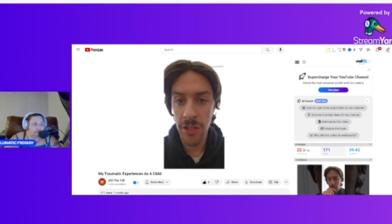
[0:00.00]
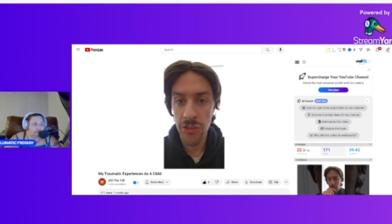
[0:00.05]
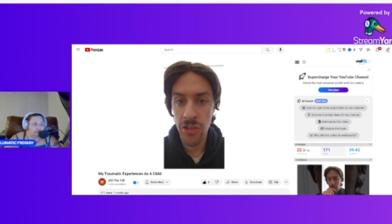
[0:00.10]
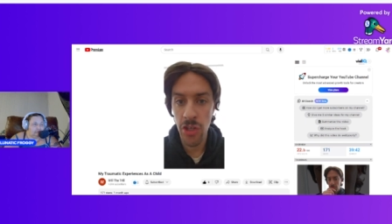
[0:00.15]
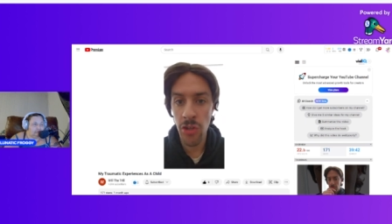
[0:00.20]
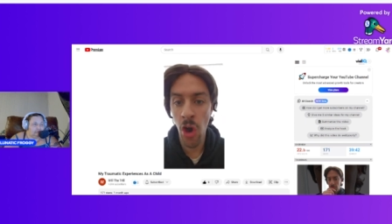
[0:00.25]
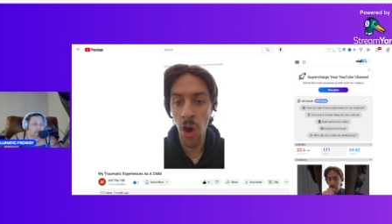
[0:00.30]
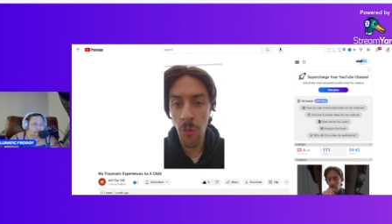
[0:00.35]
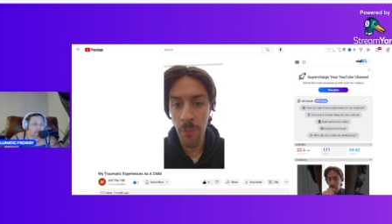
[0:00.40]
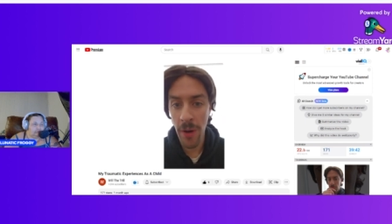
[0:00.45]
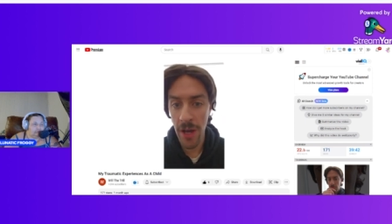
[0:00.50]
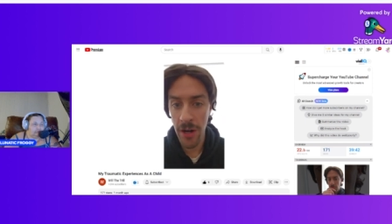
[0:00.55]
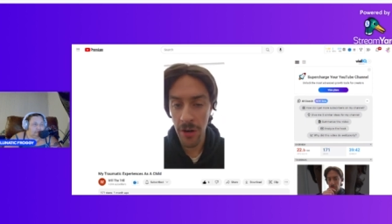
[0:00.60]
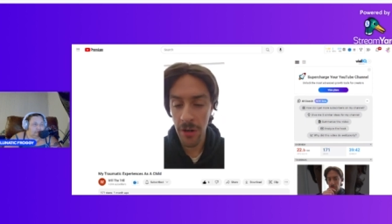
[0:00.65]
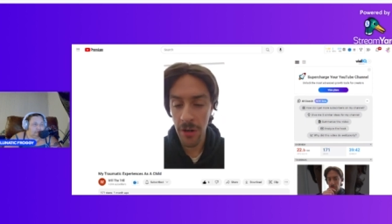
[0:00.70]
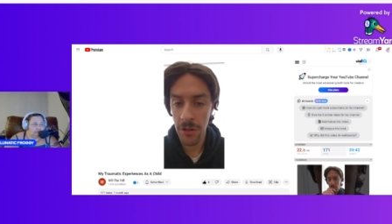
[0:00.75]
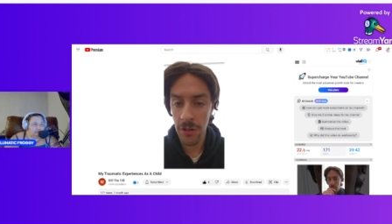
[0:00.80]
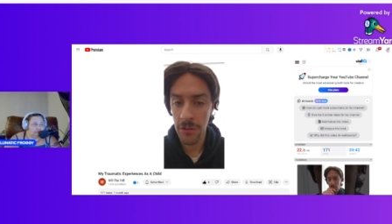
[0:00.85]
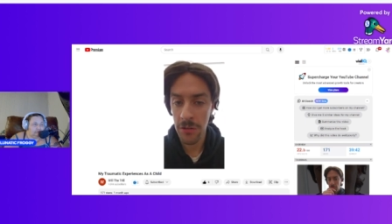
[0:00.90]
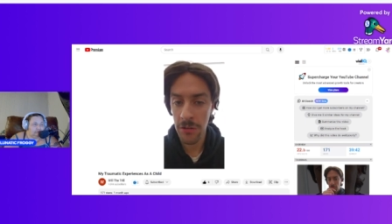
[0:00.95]
to know
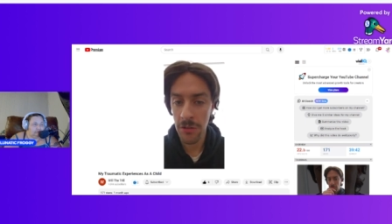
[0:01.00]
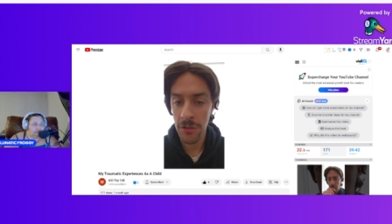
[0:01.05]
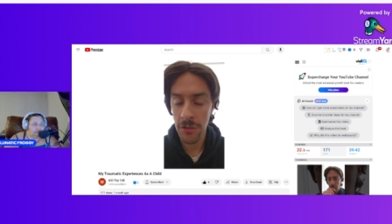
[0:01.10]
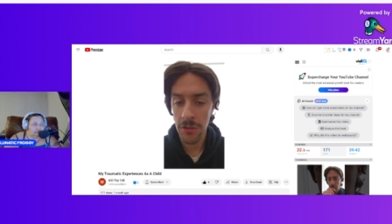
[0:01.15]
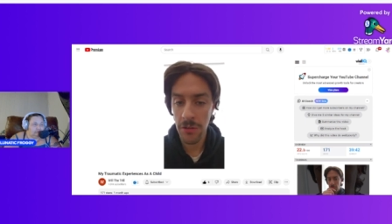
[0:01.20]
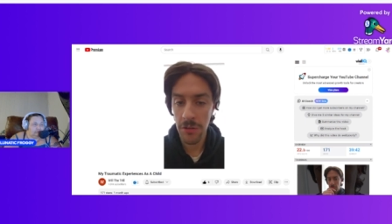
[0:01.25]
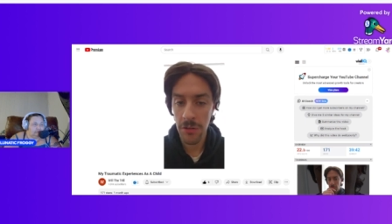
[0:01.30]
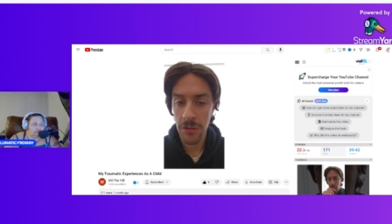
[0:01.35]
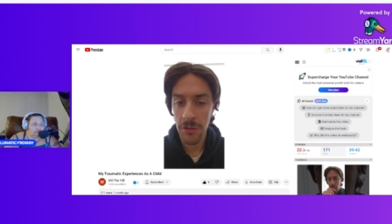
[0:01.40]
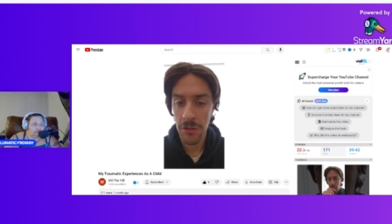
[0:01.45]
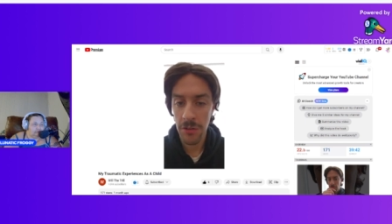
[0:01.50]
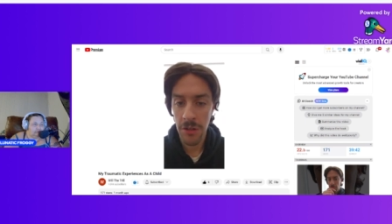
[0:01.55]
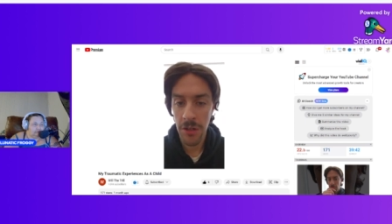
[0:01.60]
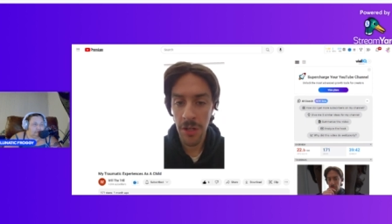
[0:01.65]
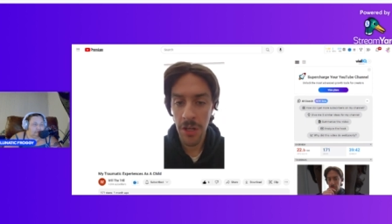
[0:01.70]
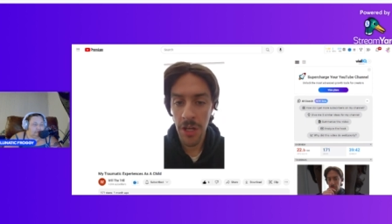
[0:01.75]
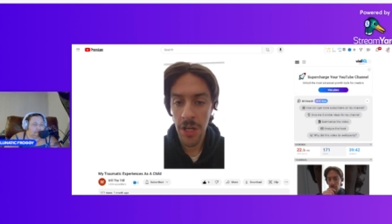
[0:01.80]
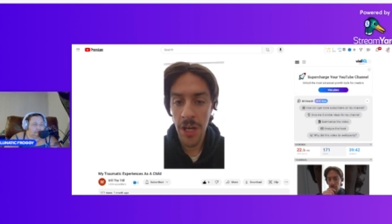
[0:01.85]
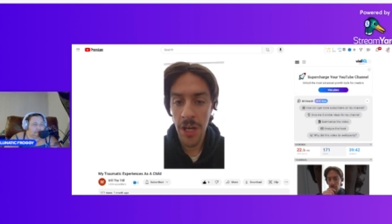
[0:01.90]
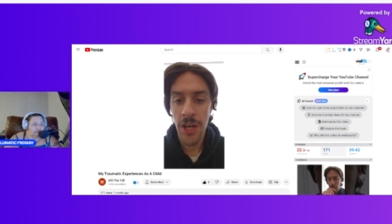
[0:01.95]
better.
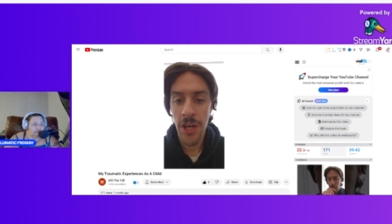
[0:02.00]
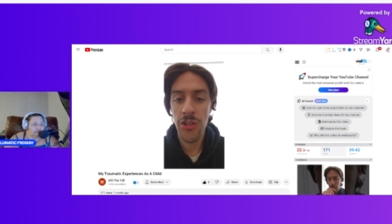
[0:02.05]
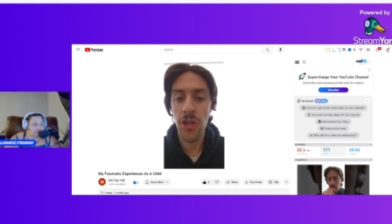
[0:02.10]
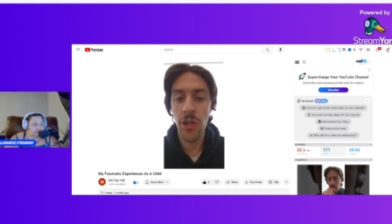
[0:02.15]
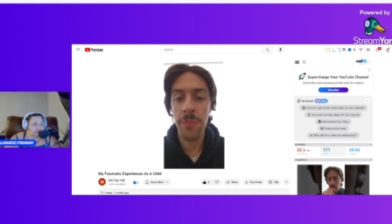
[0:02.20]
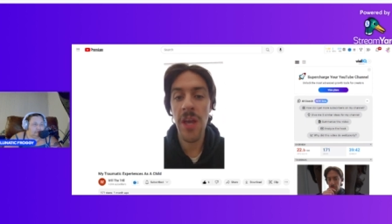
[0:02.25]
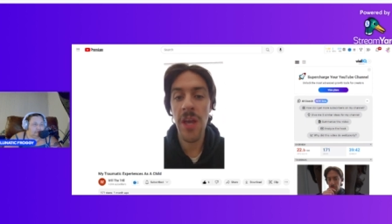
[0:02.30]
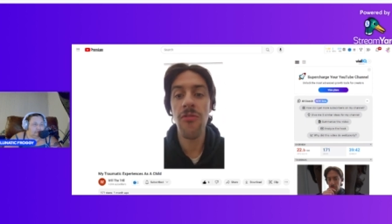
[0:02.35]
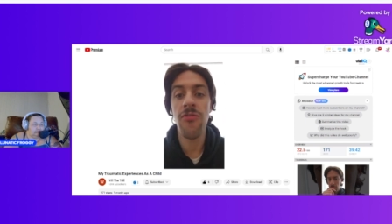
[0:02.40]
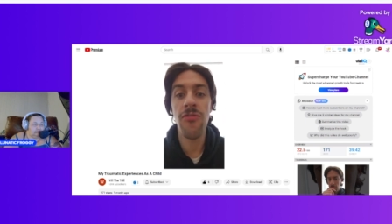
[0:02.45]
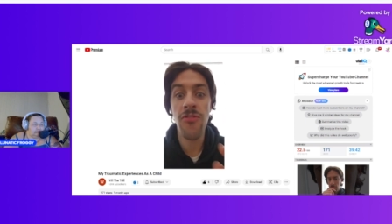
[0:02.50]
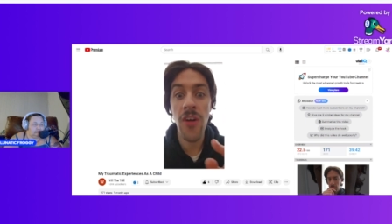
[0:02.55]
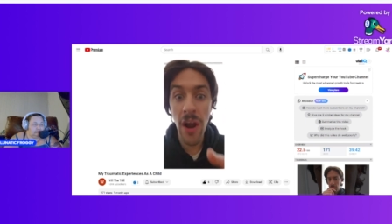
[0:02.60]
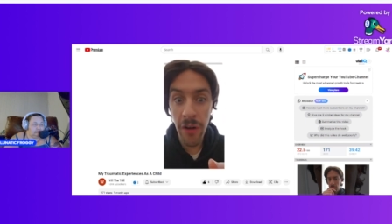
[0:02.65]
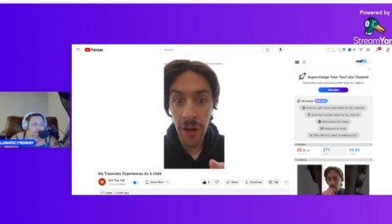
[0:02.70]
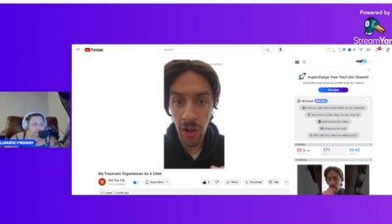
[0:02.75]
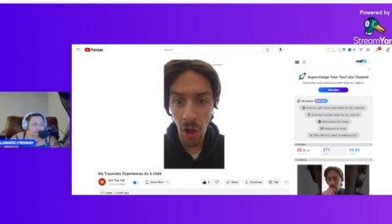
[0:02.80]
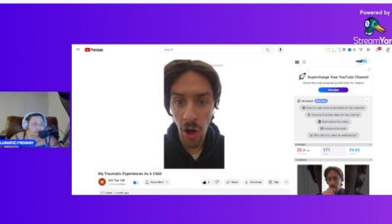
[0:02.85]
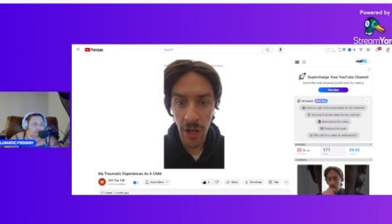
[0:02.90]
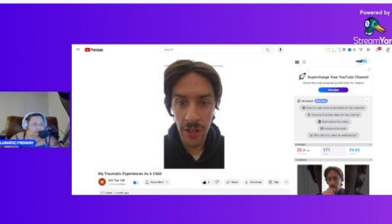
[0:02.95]
It took me a
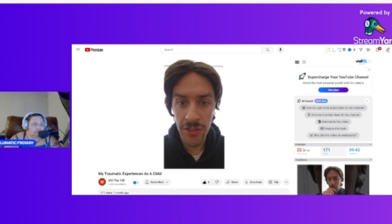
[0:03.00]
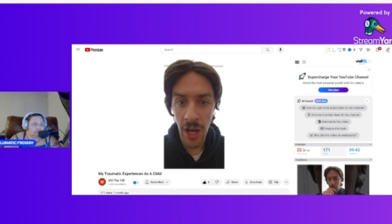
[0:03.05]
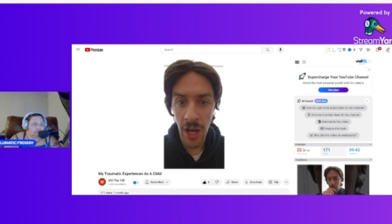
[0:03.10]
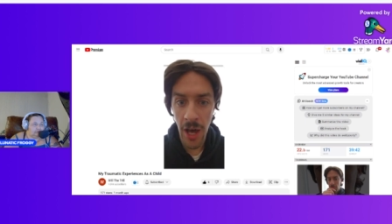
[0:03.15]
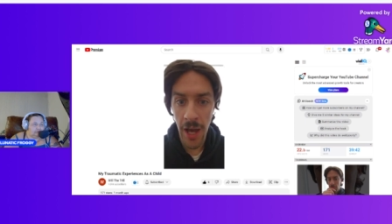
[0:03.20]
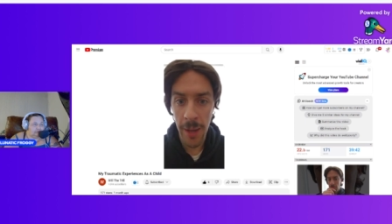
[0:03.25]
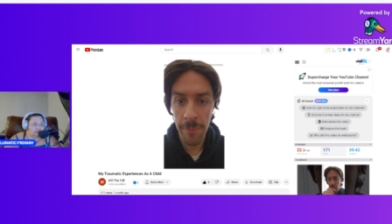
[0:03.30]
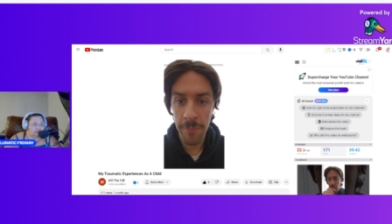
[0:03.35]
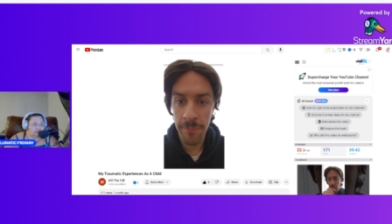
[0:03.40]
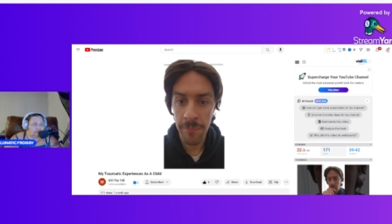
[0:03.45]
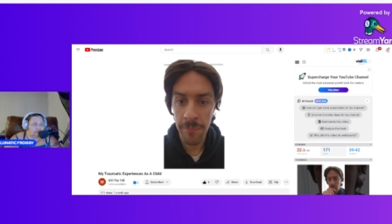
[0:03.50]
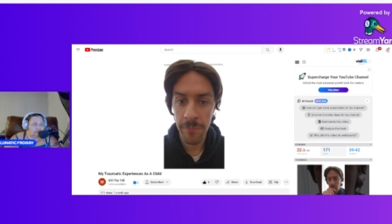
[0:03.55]
very long time.